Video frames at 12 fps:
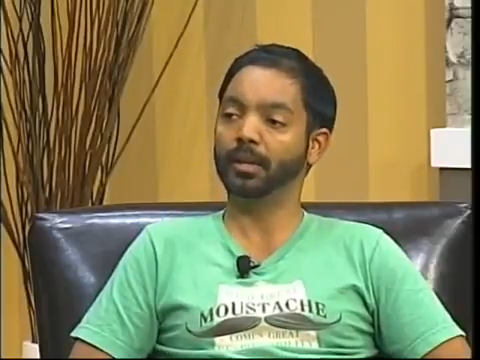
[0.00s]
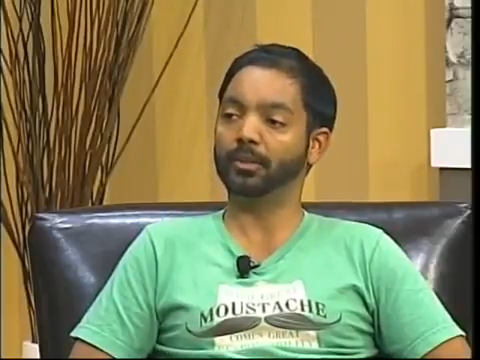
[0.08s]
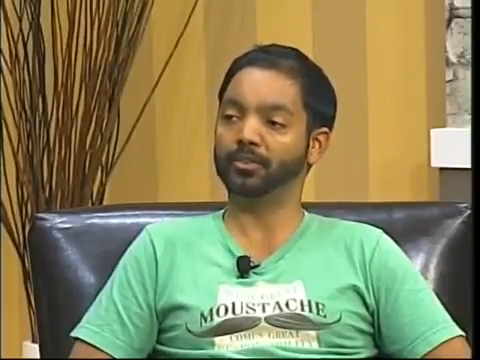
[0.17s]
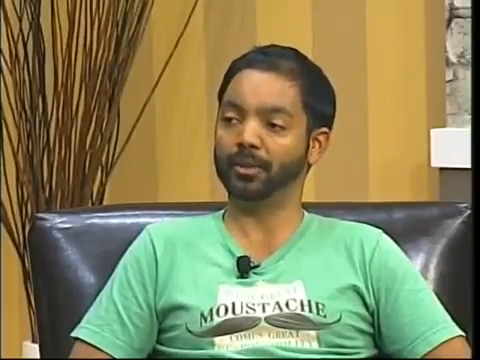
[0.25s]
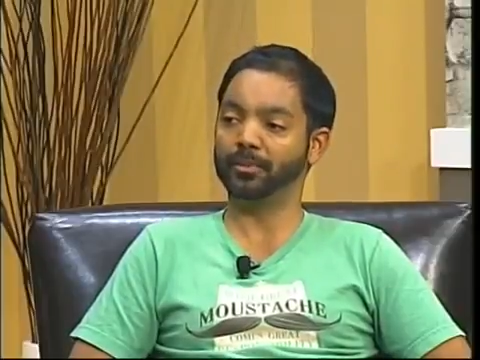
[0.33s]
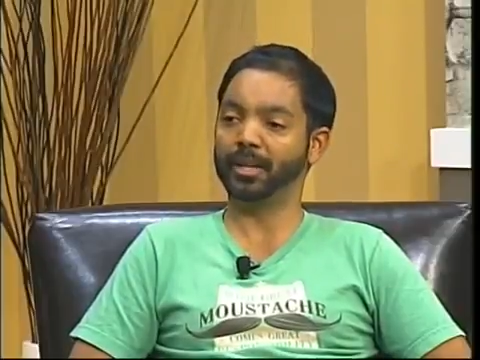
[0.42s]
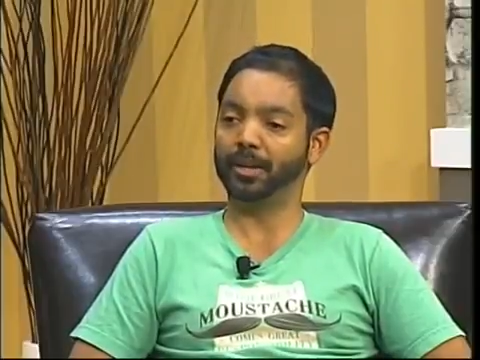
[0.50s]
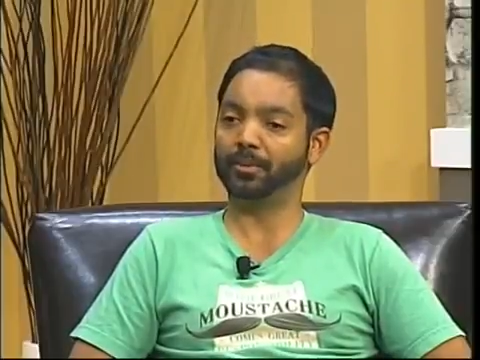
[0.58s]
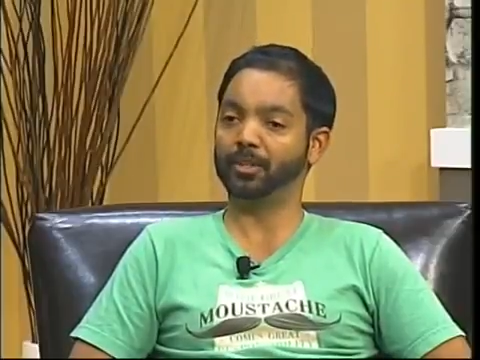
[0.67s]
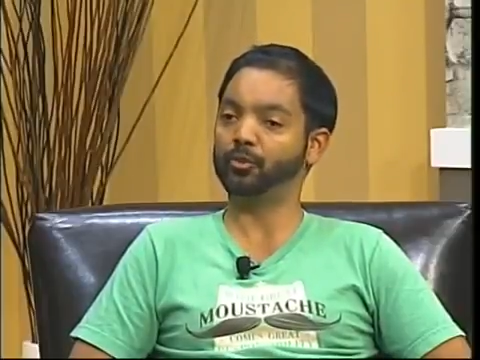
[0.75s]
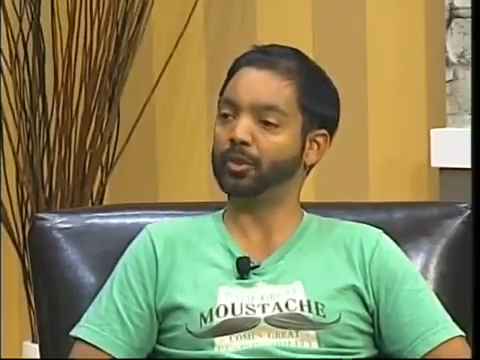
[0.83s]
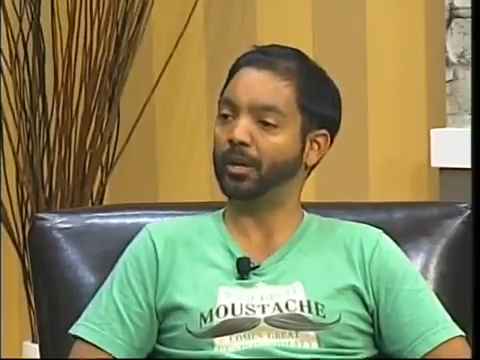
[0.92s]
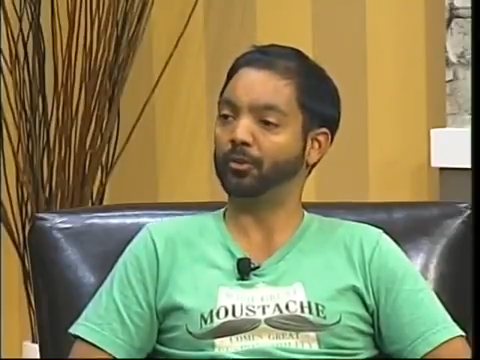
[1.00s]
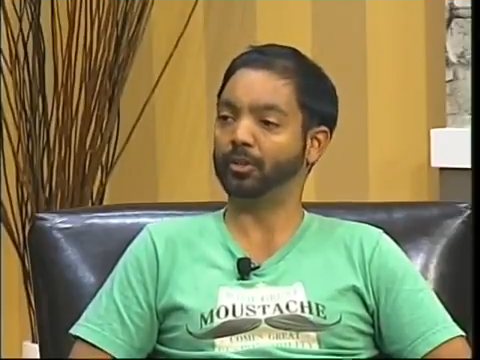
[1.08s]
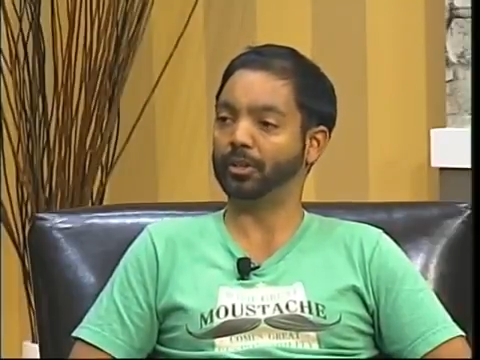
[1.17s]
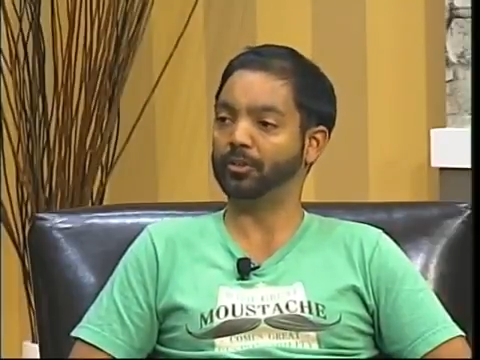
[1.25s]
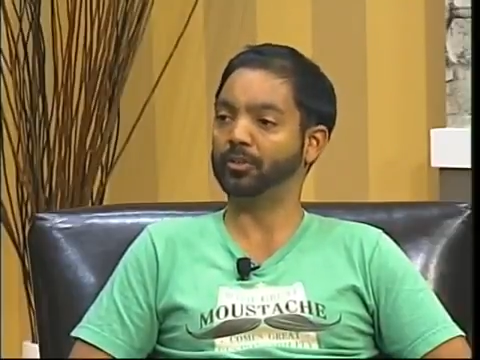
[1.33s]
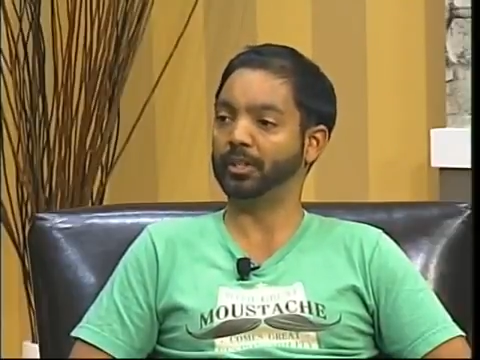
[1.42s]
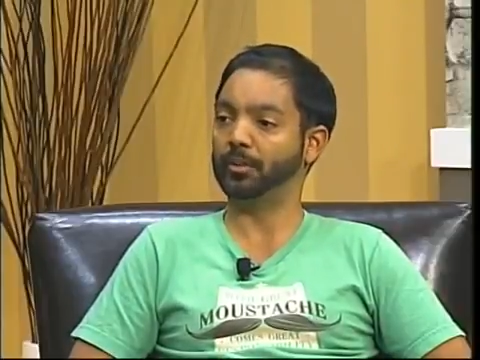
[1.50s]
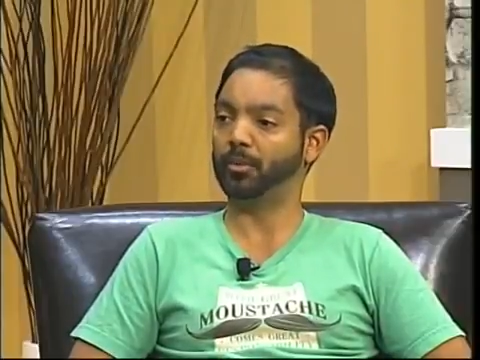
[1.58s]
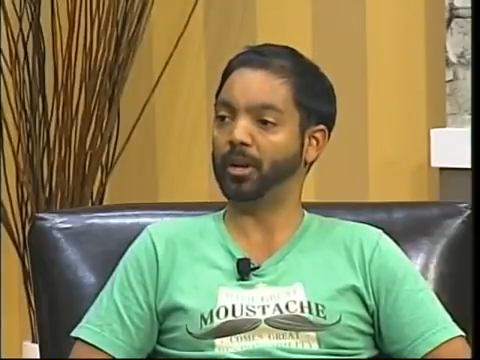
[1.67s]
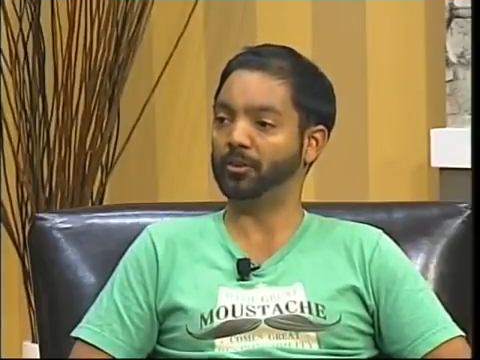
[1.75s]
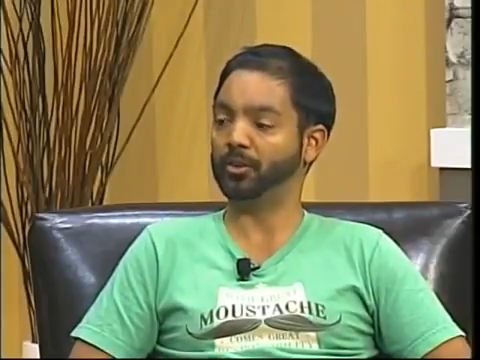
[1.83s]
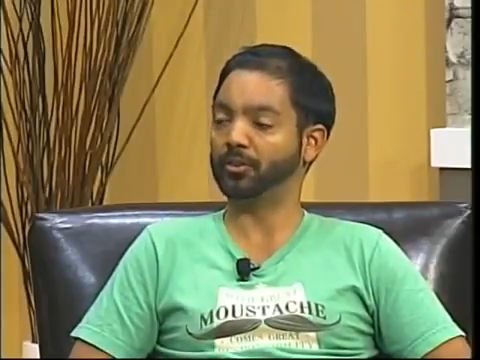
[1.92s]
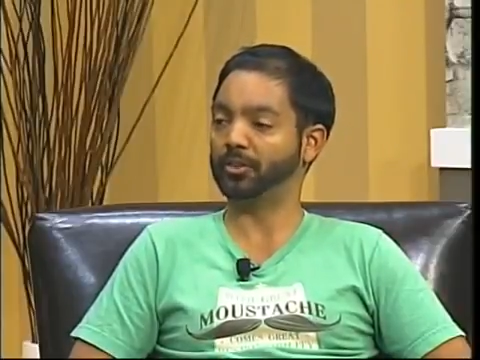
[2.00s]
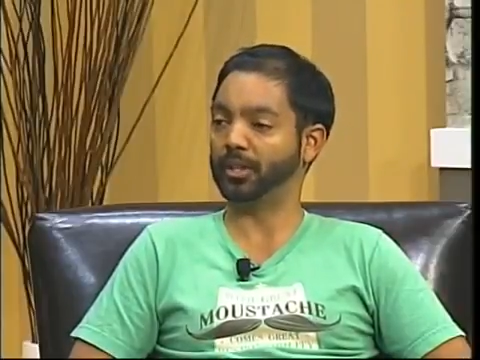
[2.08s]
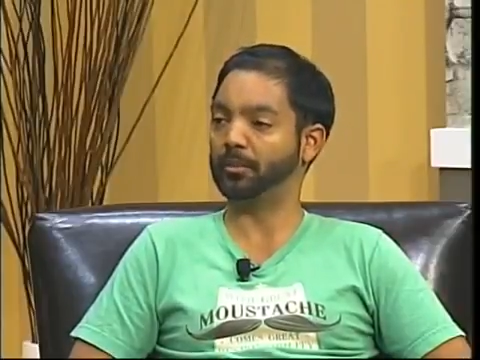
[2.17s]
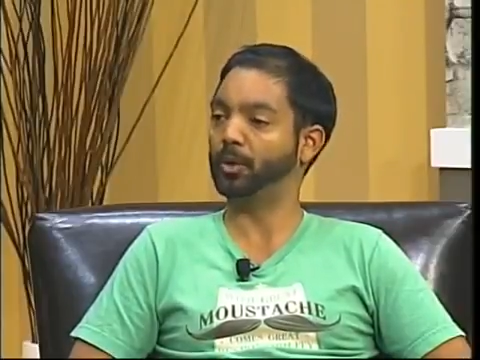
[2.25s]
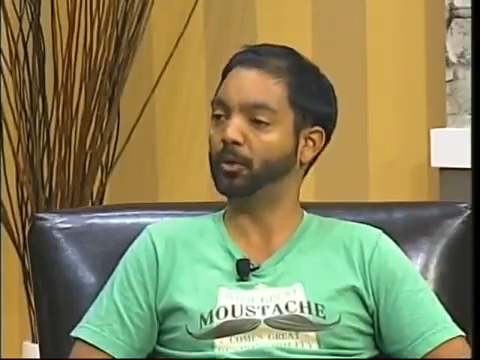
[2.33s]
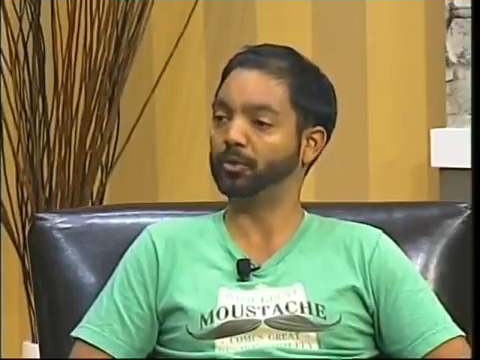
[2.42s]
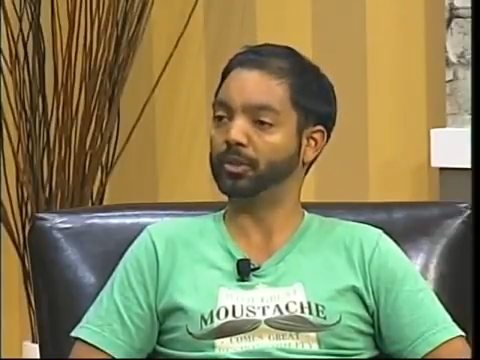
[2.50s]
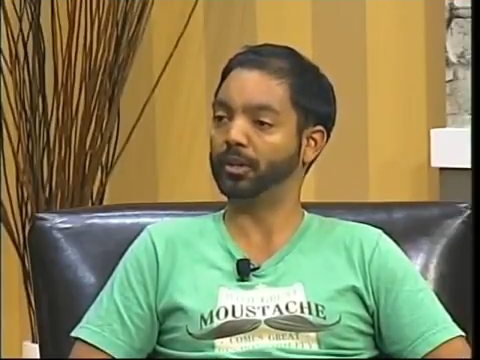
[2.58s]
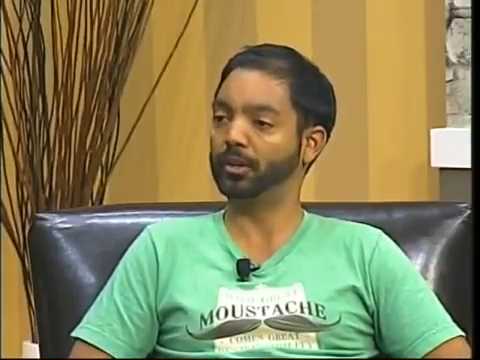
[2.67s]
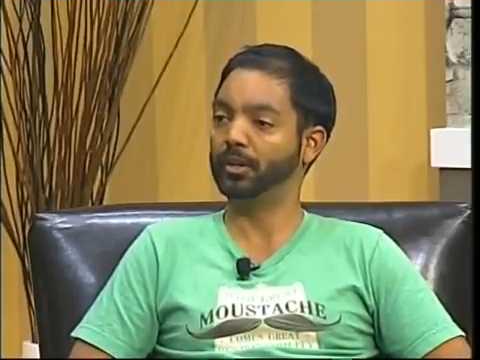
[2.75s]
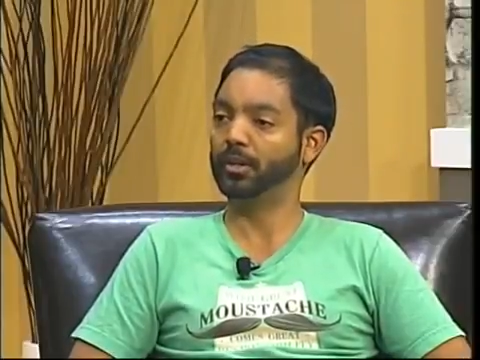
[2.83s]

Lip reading: And sometimes it's challenging to see the projects that get posted.